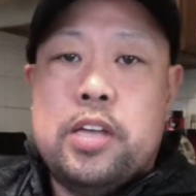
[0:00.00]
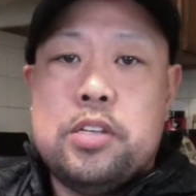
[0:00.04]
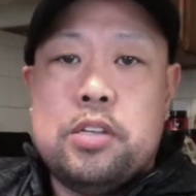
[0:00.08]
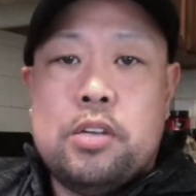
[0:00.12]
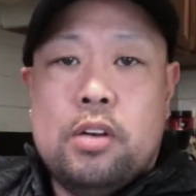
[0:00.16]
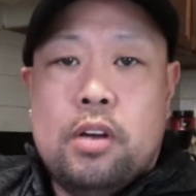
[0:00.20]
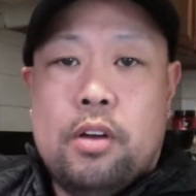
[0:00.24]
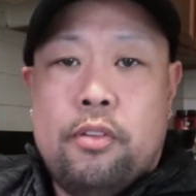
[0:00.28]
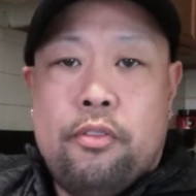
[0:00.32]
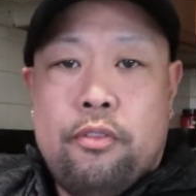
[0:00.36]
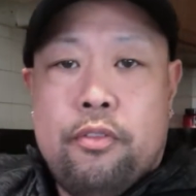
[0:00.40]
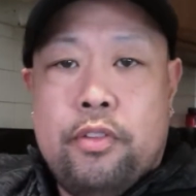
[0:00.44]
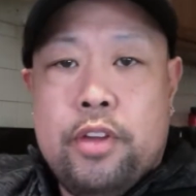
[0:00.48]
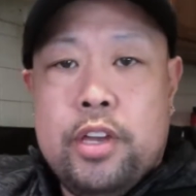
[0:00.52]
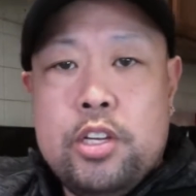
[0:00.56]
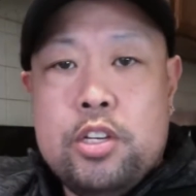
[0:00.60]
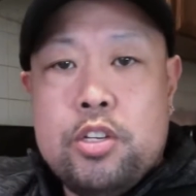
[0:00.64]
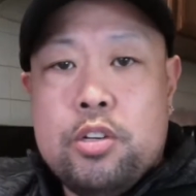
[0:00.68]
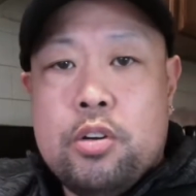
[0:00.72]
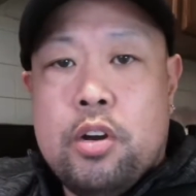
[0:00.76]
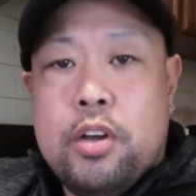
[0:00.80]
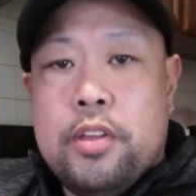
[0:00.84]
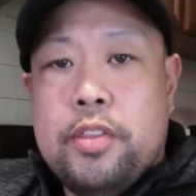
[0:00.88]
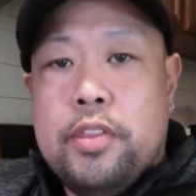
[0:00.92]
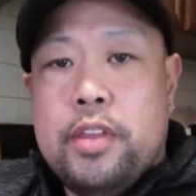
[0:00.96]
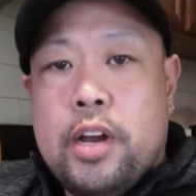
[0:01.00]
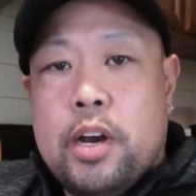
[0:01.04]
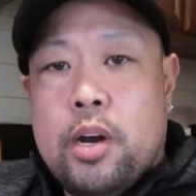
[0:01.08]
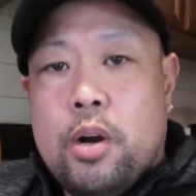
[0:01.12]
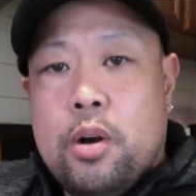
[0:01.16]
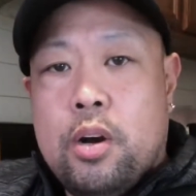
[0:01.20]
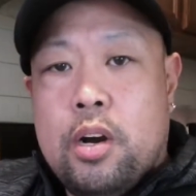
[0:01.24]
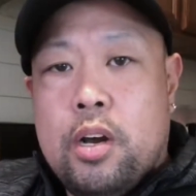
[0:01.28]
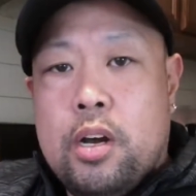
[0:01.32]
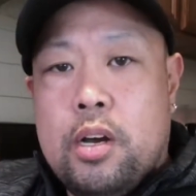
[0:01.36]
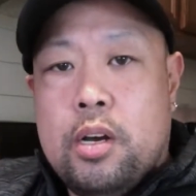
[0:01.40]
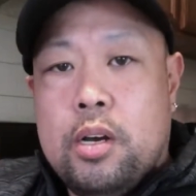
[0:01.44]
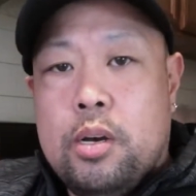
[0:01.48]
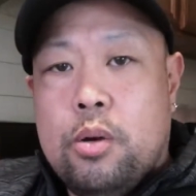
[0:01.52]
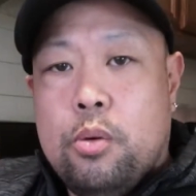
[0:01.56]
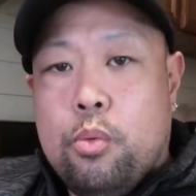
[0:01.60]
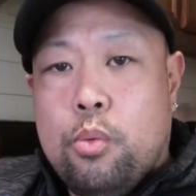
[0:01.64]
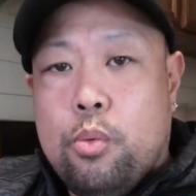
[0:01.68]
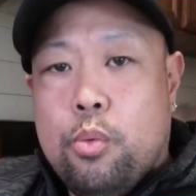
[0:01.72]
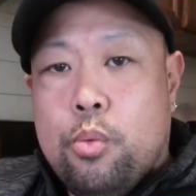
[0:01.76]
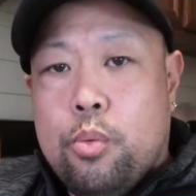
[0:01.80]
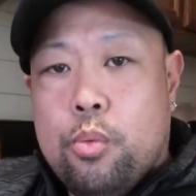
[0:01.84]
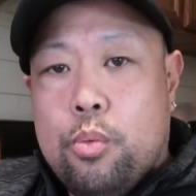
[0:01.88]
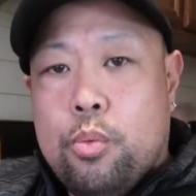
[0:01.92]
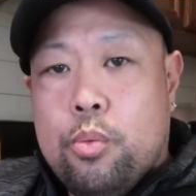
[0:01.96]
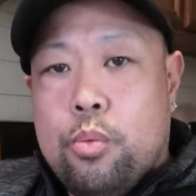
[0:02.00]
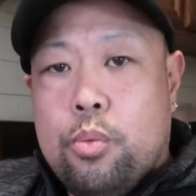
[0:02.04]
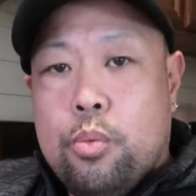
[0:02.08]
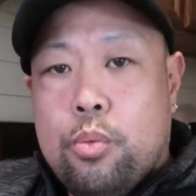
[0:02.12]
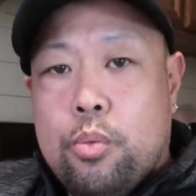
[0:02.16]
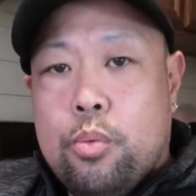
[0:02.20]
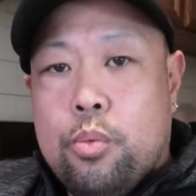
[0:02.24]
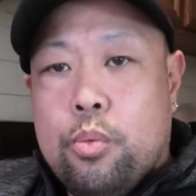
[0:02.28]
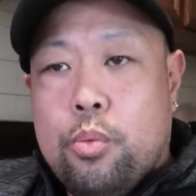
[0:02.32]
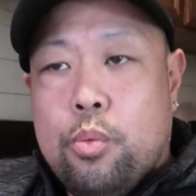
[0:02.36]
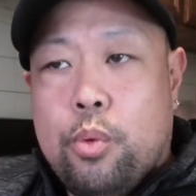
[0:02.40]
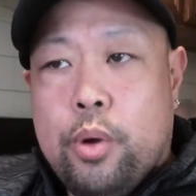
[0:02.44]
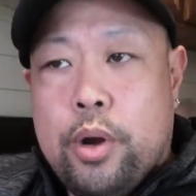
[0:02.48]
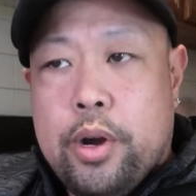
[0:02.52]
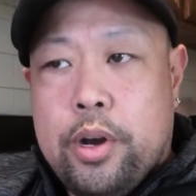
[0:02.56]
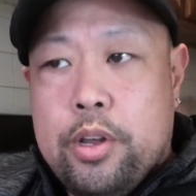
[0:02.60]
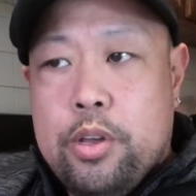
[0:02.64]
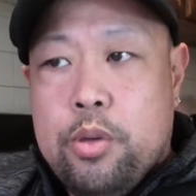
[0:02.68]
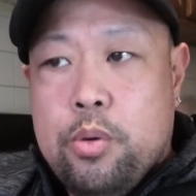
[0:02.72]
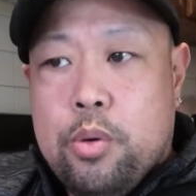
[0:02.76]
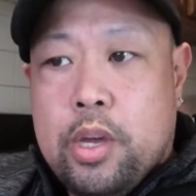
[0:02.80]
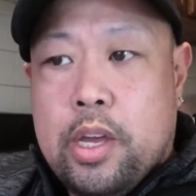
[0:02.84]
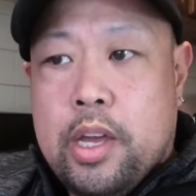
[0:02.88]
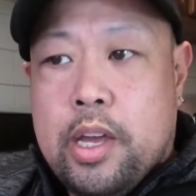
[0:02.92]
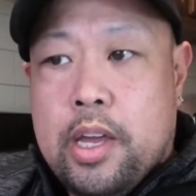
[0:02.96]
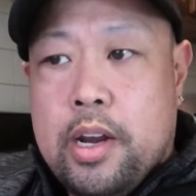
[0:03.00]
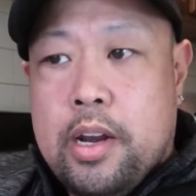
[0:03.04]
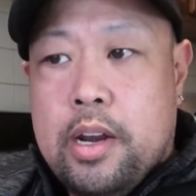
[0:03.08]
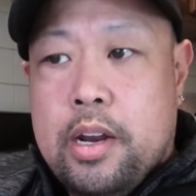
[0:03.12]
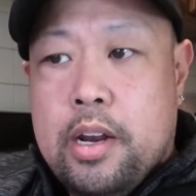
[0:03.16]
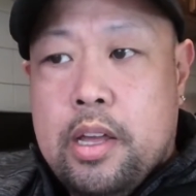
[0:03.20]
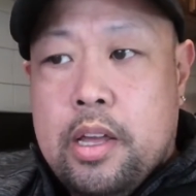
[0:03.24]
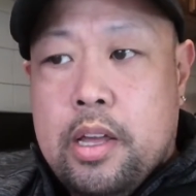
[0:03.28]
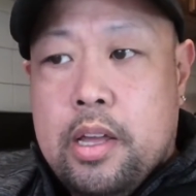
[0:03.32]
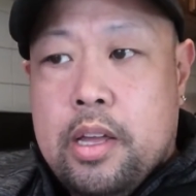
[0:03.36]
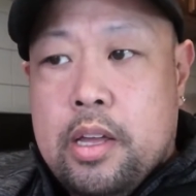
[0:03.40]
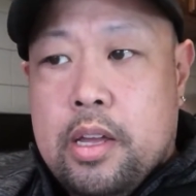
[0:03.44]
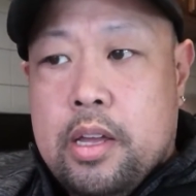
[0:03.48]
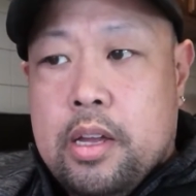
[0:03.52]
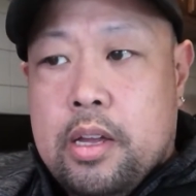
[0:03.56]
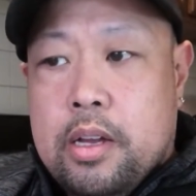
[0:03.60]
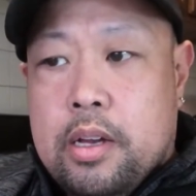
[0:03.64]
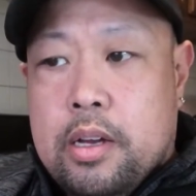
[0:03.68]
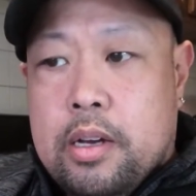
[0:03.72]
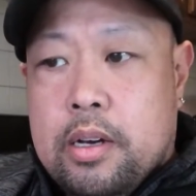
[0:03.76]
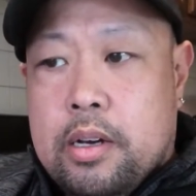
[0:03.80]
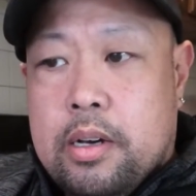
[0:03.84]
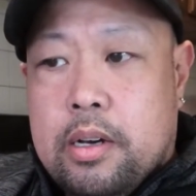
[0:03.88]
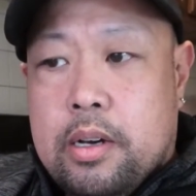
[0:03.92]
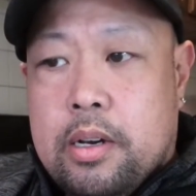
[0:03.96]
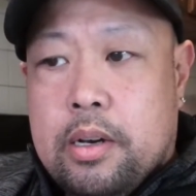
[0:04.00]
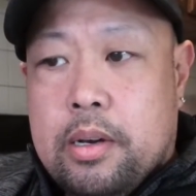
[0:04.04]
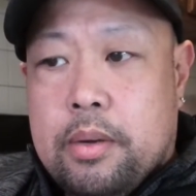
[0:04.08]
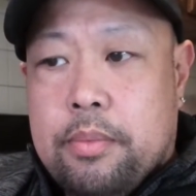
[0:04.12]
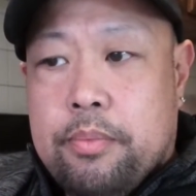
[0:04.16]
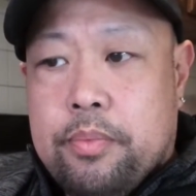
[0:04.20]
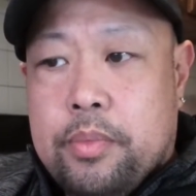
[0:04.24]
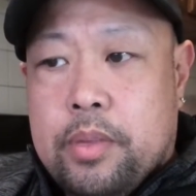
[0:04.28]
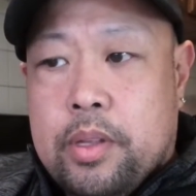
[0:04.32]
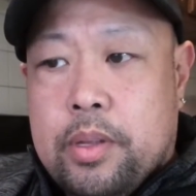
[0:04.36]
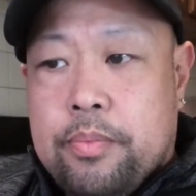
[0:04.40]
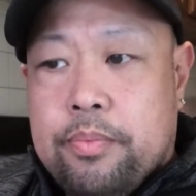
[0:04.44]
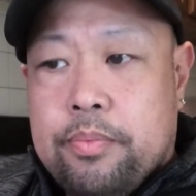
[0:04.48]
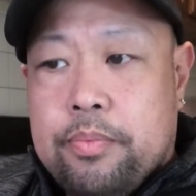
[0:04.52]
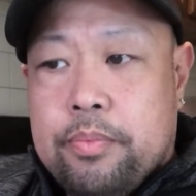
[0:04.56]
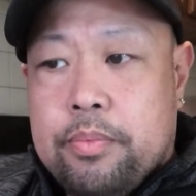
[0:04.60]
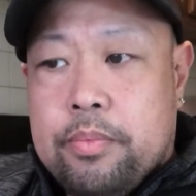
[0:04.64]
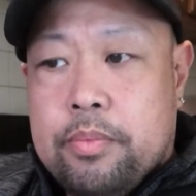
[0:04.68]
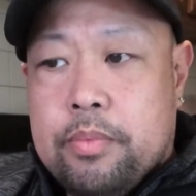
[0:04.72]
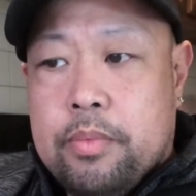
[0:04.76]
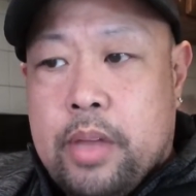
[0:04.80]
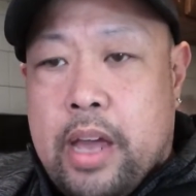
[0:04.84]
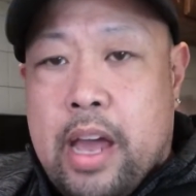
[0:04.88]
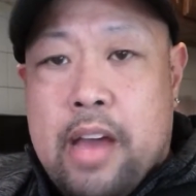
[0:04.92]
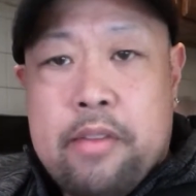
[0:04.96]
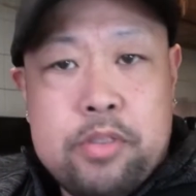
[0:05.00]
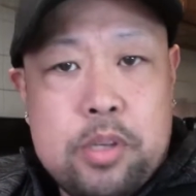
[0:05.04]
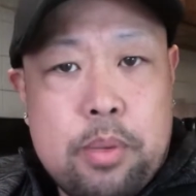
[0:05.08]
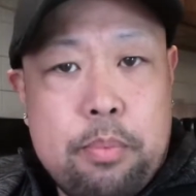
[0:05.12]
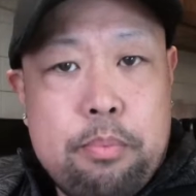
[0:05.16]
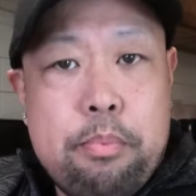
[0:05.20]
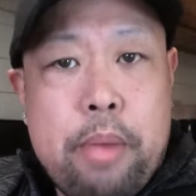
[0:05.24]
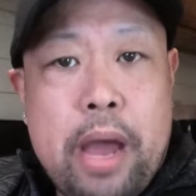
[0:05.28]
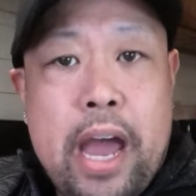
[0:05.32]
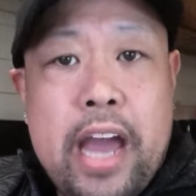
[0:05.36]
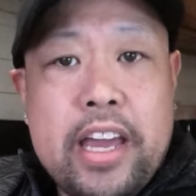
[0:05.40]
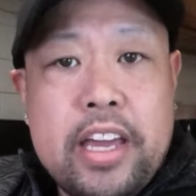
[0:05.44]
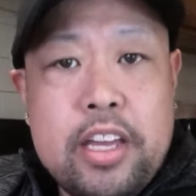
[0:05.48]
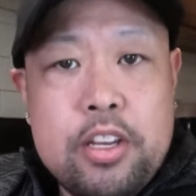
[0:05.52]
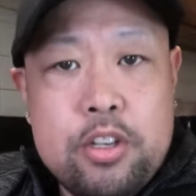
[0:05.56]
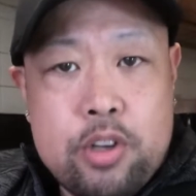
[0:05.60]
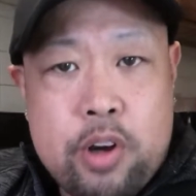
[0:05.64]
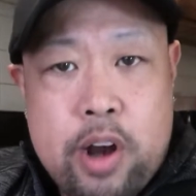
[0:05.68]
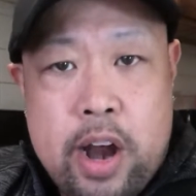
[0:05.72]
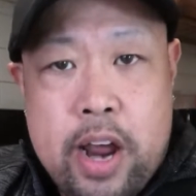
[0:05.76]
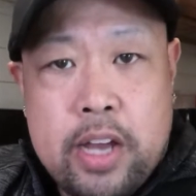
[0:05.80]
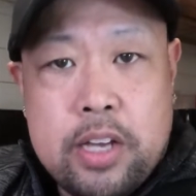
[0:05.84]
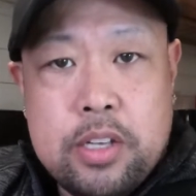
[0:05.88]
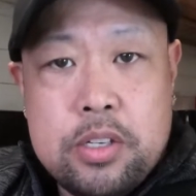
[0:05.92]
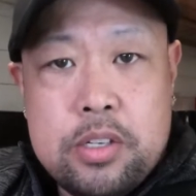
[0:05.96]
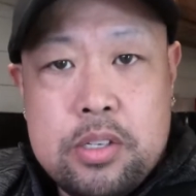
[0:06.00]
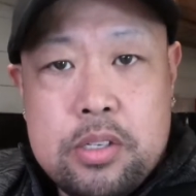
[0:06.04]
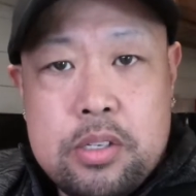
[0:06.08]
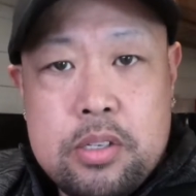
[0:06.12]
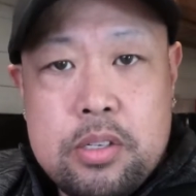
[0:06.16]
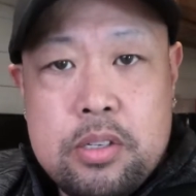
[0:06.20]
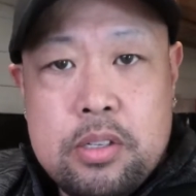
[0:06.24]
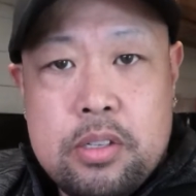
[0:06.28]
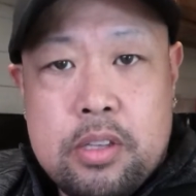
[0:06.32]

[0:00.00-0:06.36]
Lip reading: a feature on there where you can have some backing tracks.